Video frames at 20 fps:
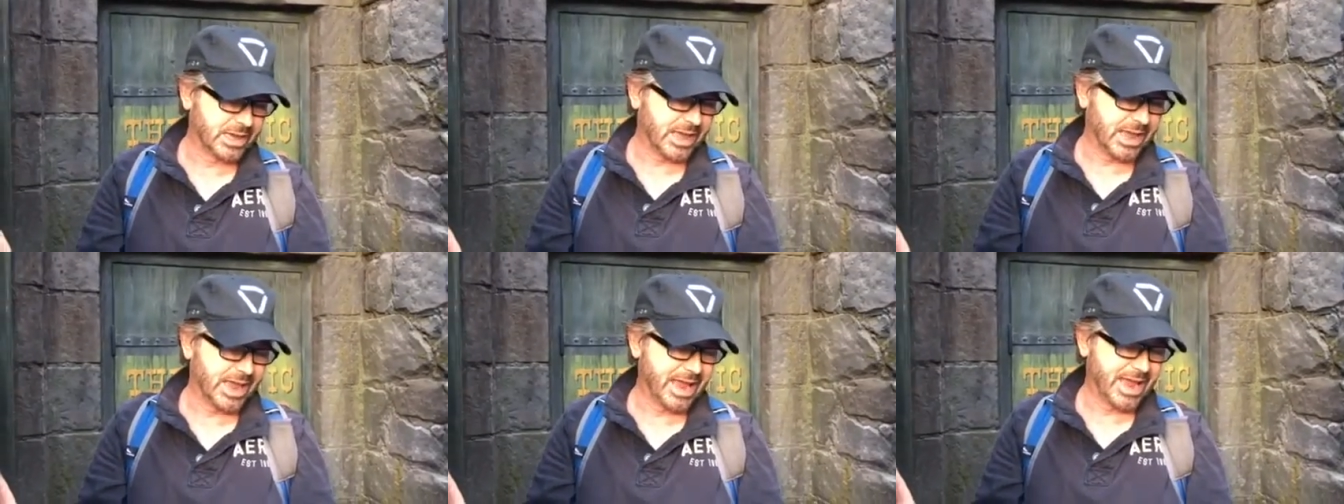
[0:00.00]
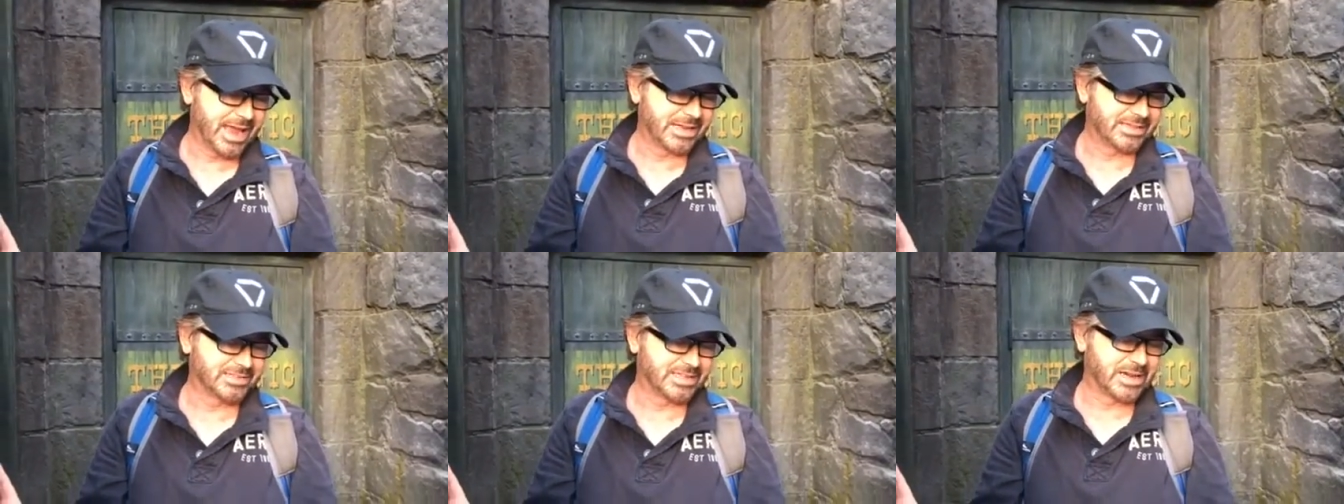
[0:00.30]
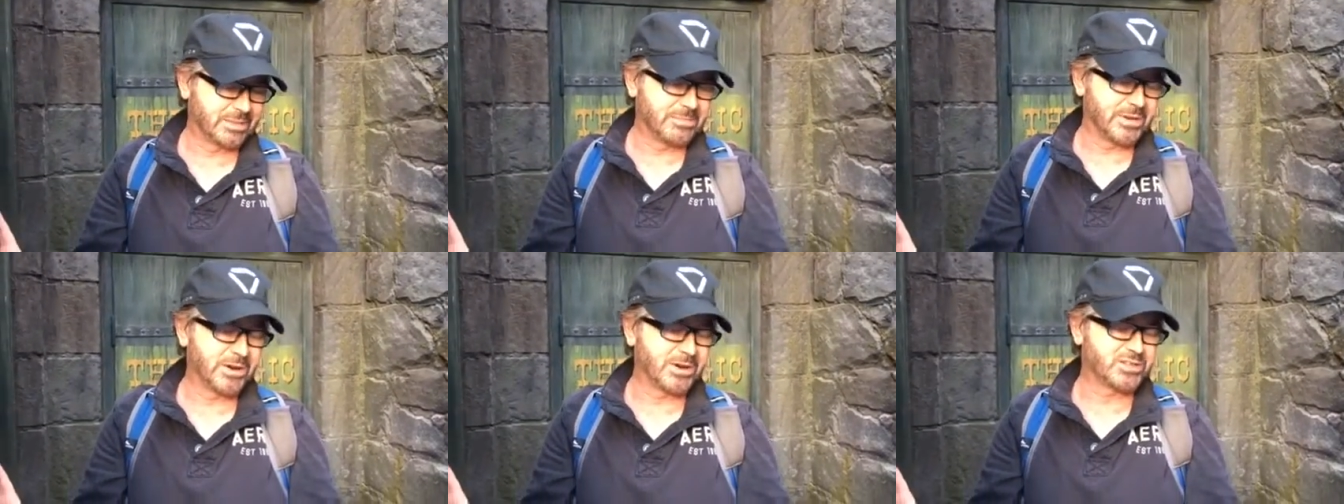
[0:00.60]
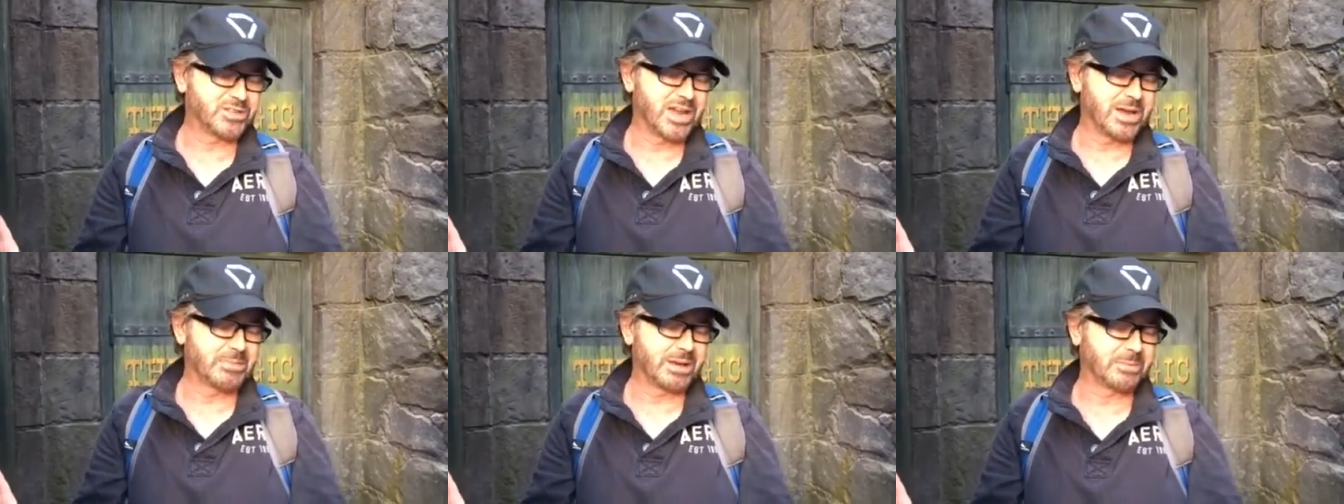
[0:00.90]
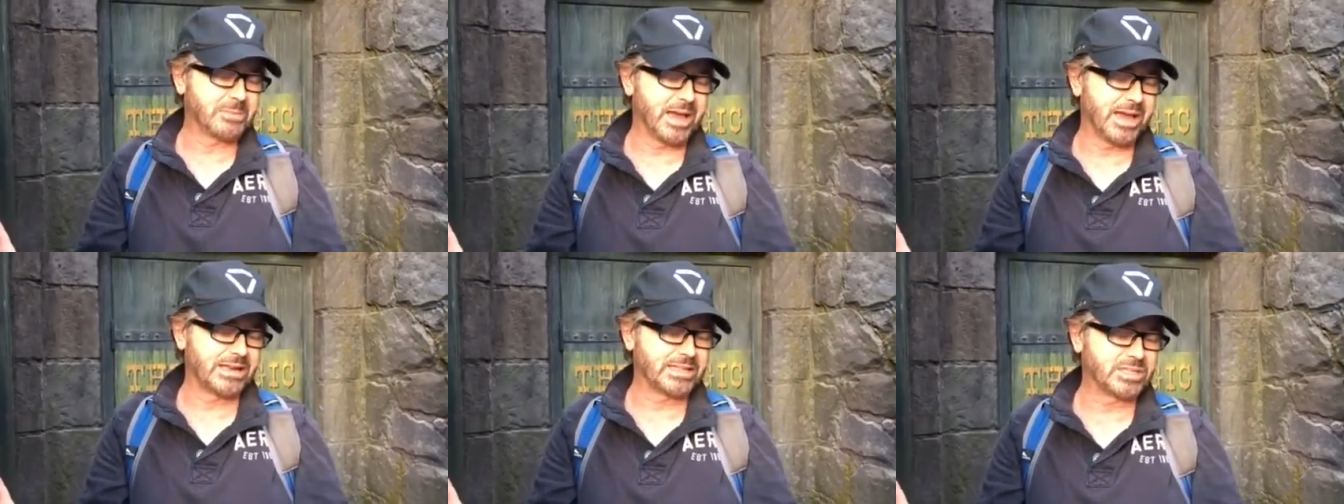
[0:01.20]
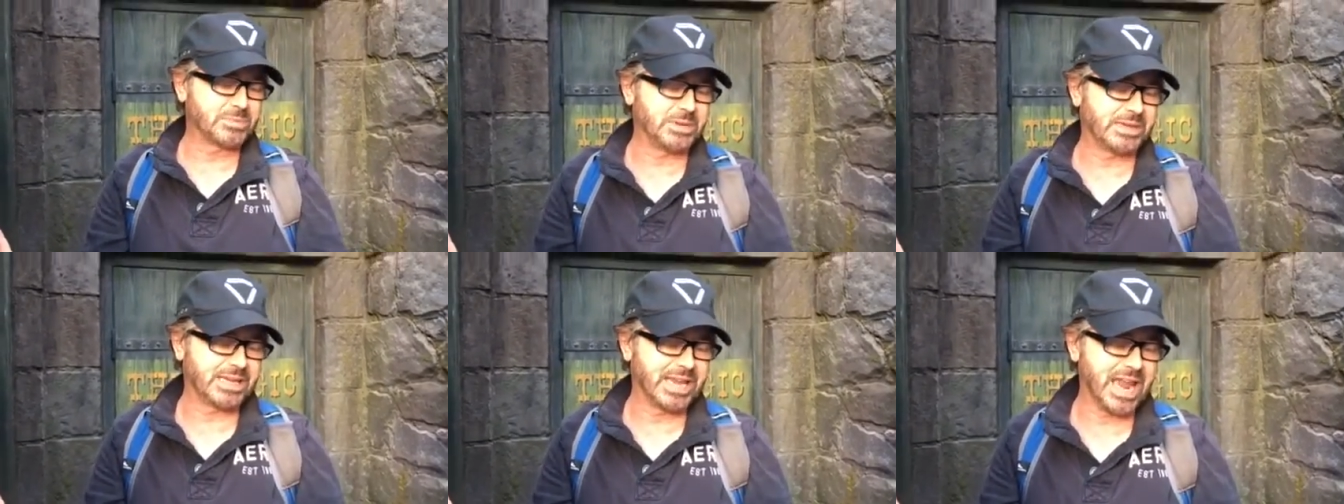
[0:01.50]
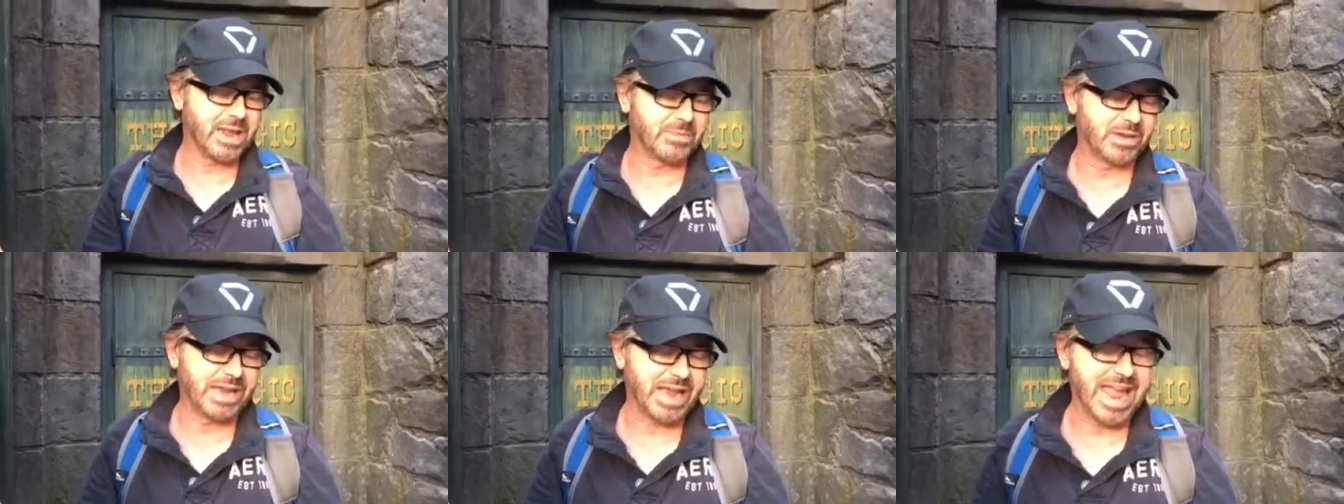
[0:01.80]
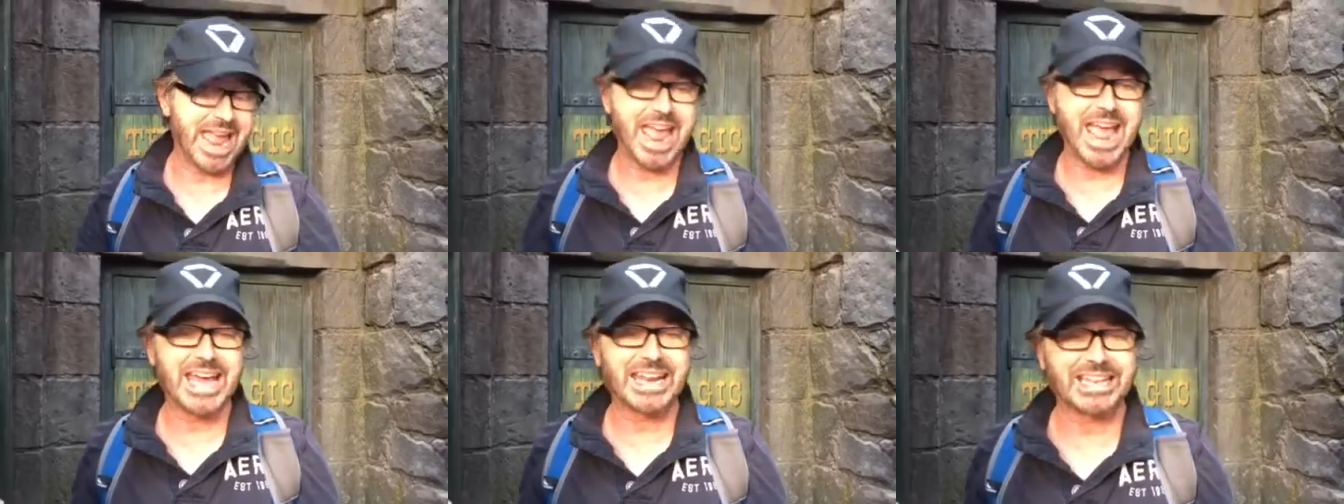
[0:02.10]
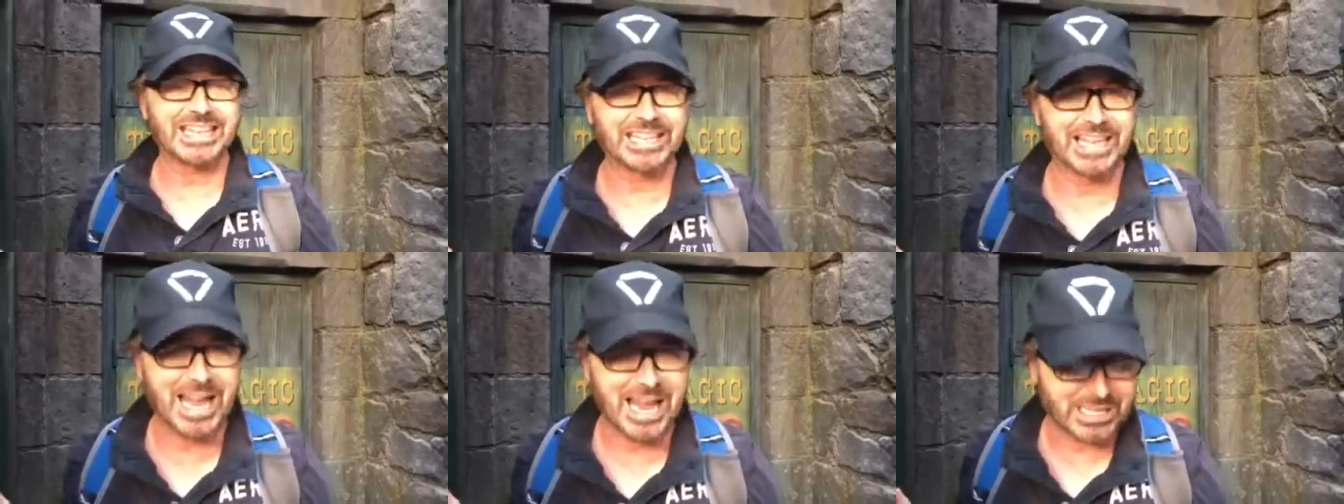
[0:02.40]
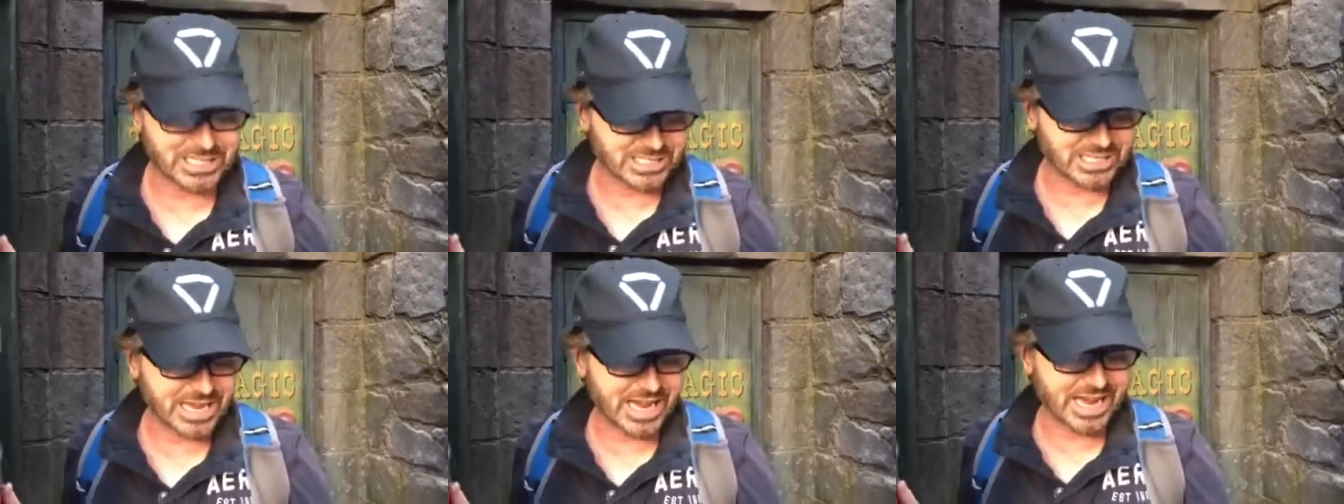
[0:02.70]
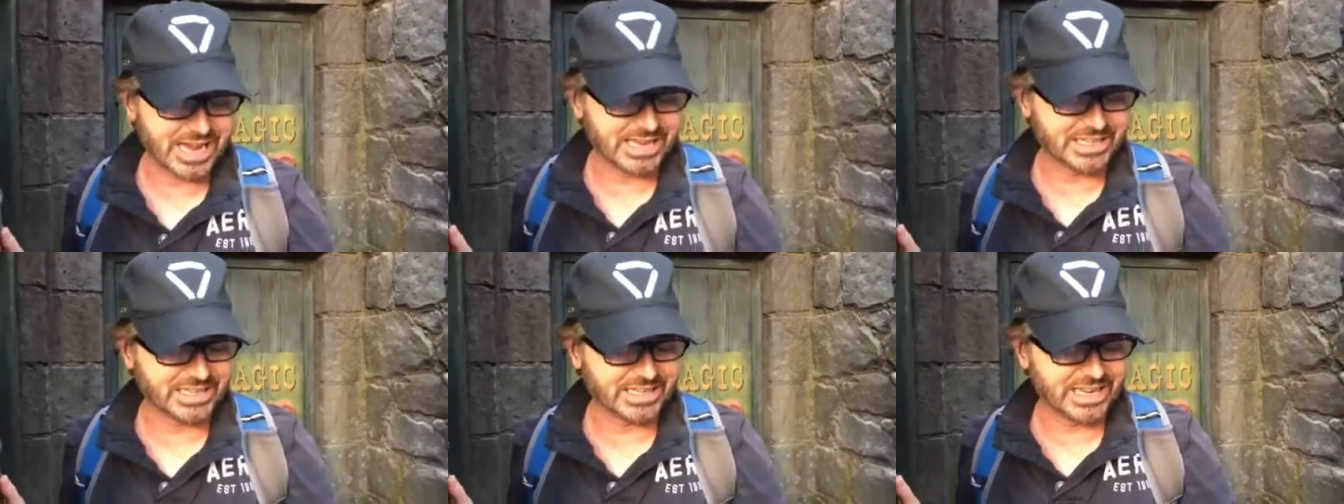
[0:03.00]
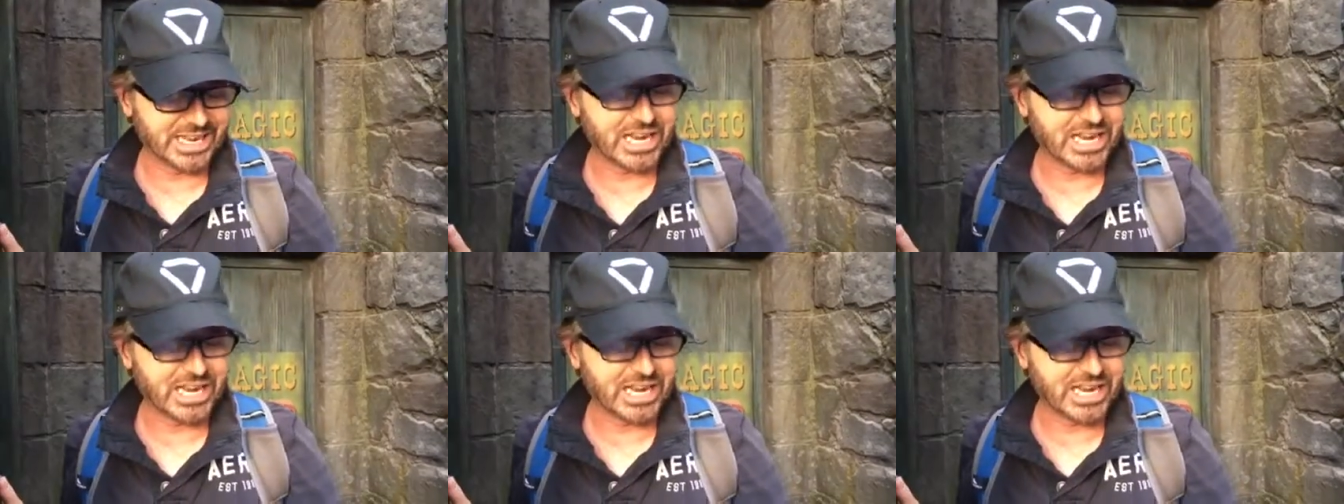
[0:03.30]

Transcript: and uh, Mary J. McManus became an aunt last night,